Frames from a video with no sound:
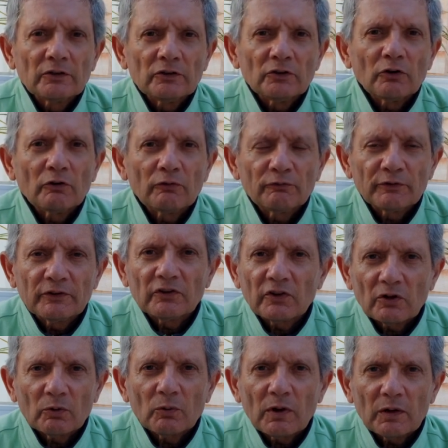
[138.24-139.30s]
Your
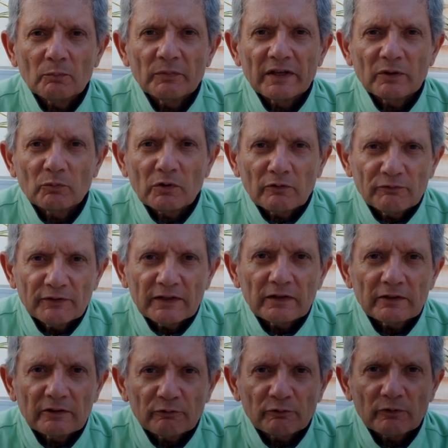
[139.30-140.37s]
physical well-being will feel
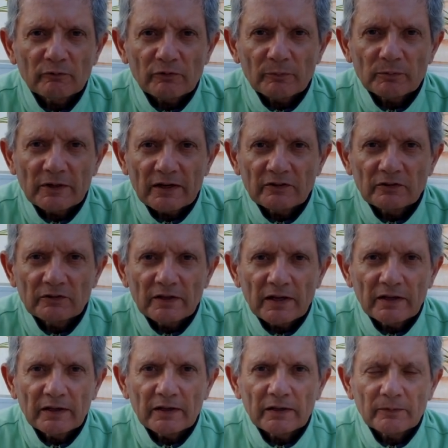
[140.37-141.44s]
different from day to
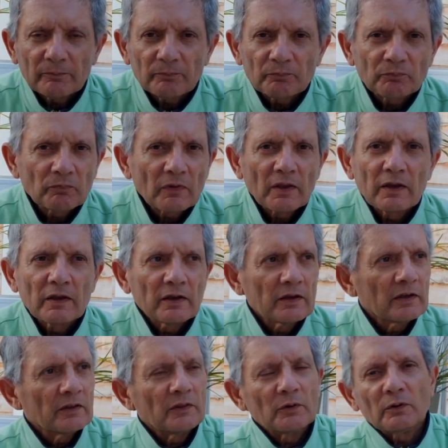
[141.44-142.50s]
day.
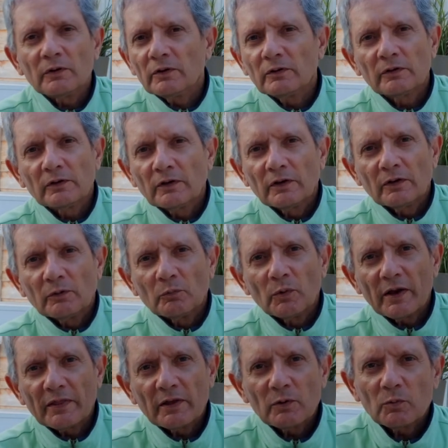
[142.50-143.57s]
The
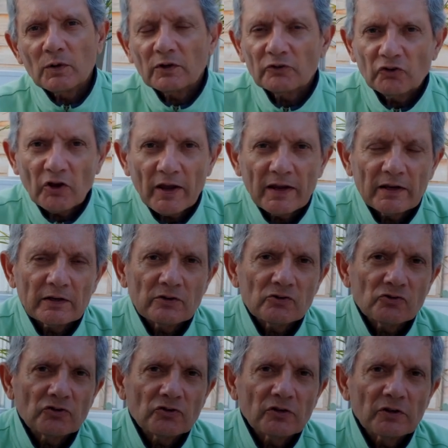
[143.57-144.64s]
weather will
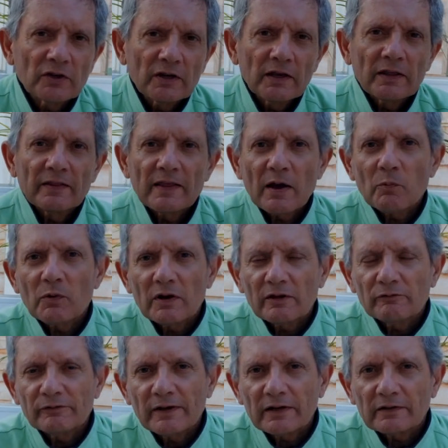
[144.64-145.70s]
change. That will
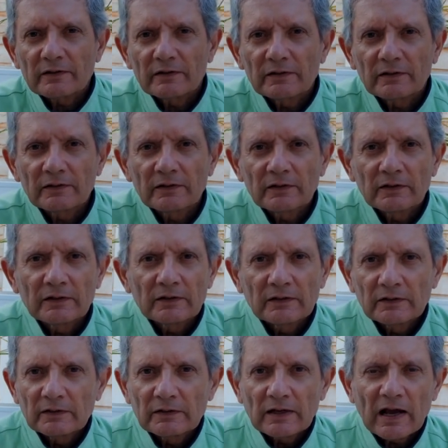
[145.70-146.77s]
affect
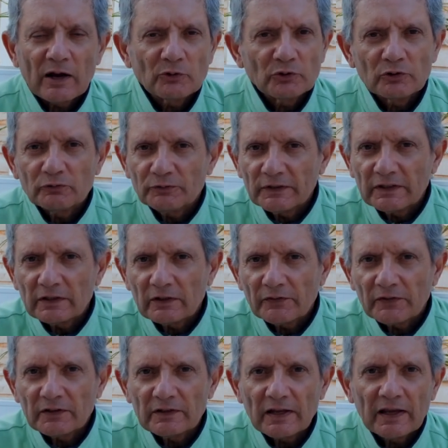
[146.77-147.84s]
how you feel on
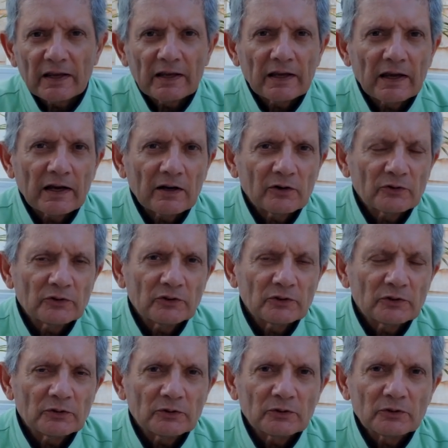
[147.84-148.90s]
the day, how you